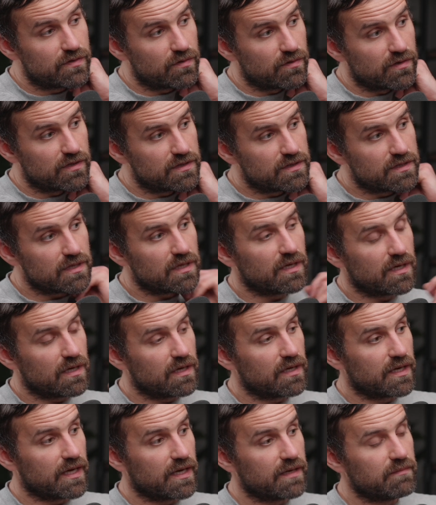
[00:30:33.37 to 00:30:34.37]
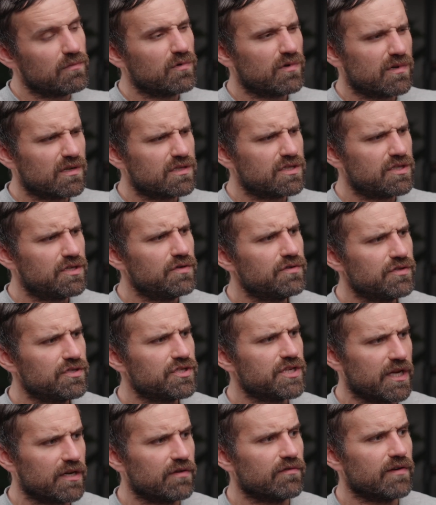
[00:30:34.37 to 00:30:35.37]
towards, uh, again, more student
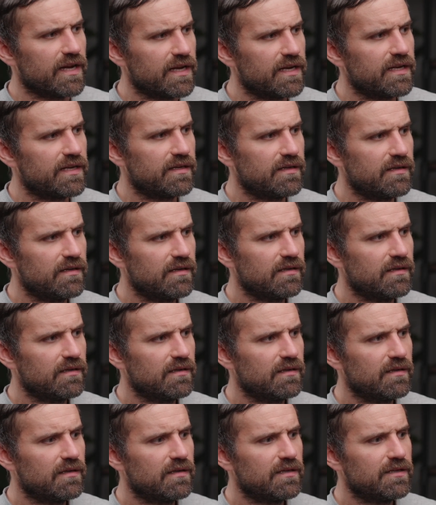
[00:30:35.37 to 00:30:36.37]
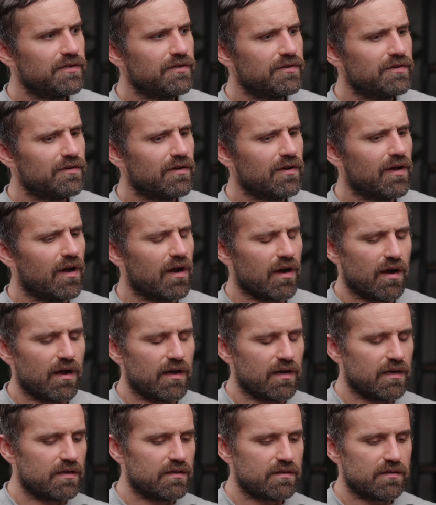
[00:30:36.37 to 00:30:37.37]
generated uh,
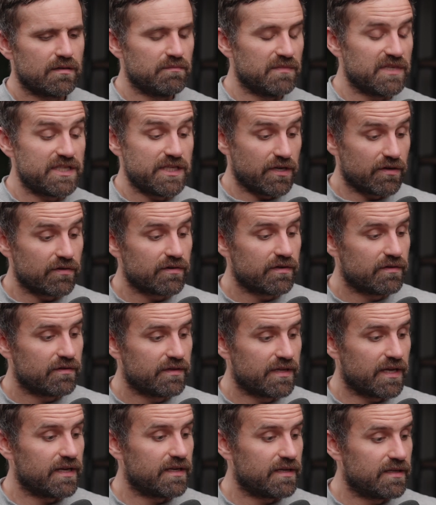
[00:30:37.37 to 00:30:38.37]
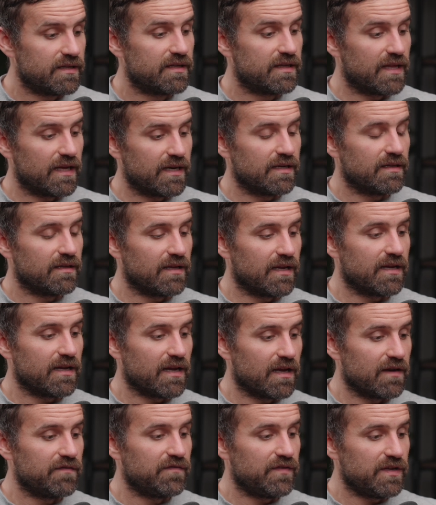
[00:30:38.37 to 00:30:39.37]
uh, material that then like
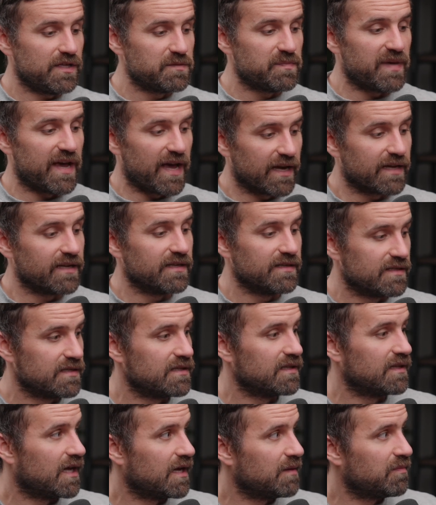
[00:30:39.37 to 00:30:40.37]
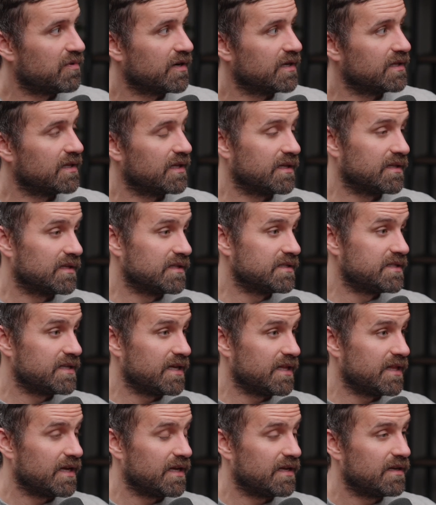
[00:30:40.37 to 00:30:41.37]
kind of feeds back into the library like let's
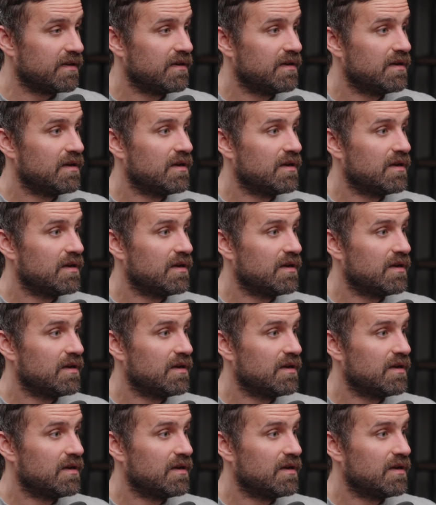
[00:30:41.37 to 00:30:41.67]
say they